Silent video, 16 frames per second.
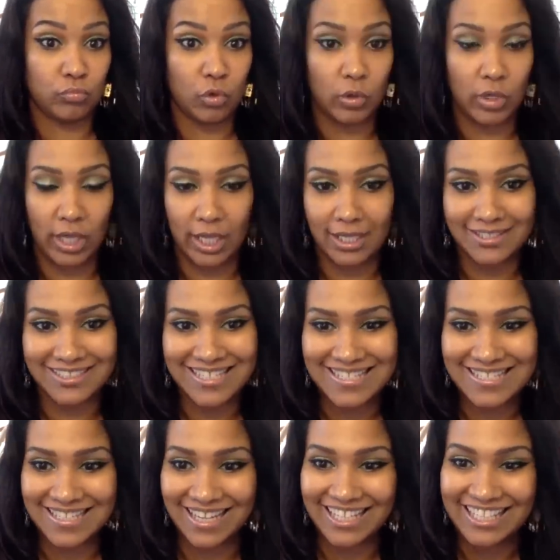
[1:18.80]
Okay,
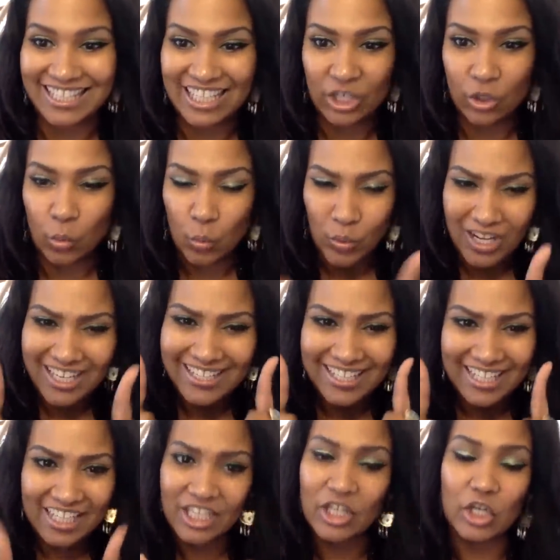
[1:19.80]
just a year, one
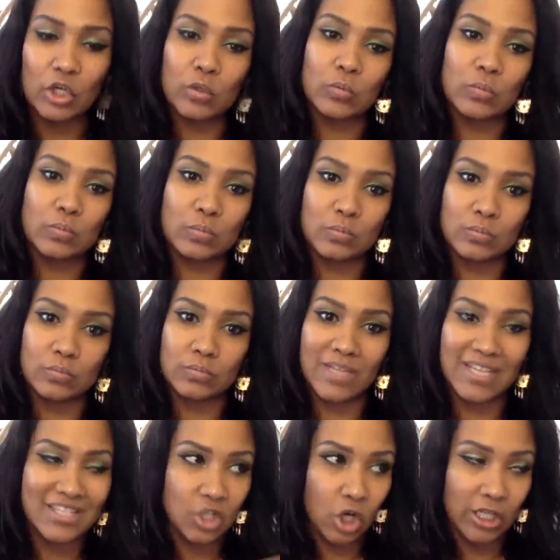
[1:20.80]
year.
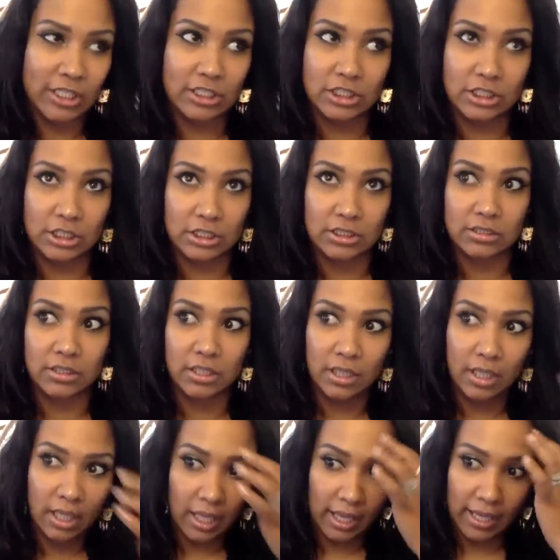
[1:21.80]
That's all it took.
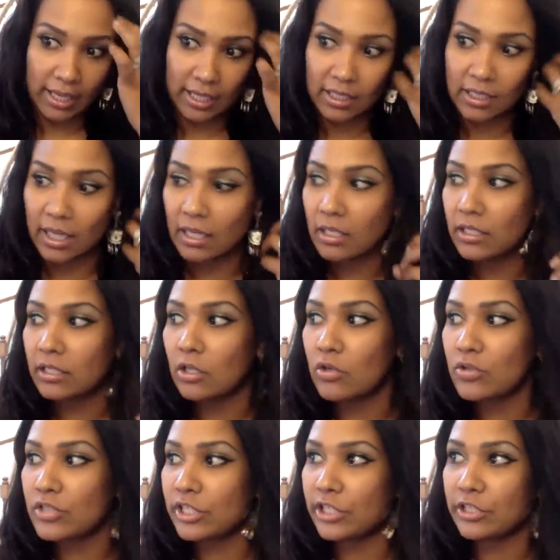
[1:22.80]
And the,
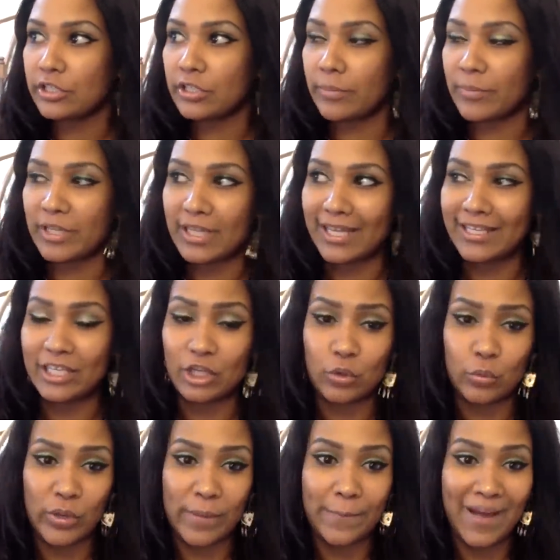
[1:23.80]
those years, I mean, that
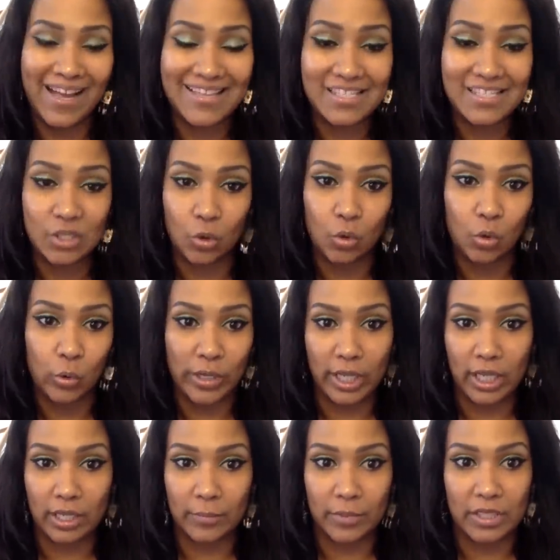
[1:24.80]
year went by so
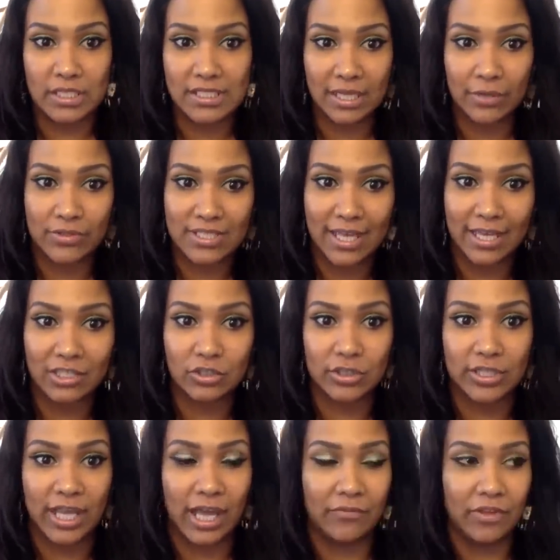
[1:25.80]
quick because I was
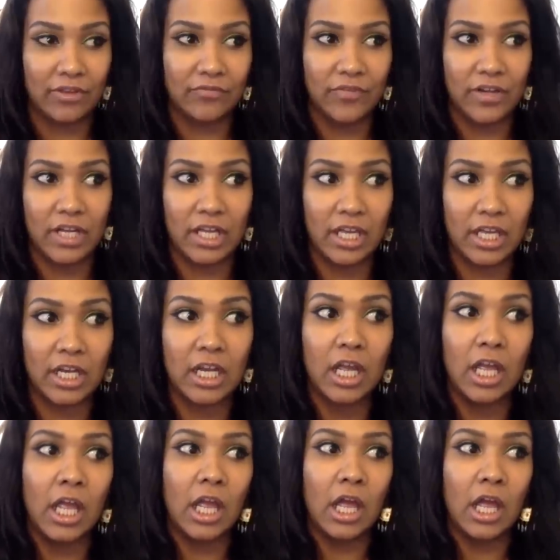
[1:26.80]
actually having fun.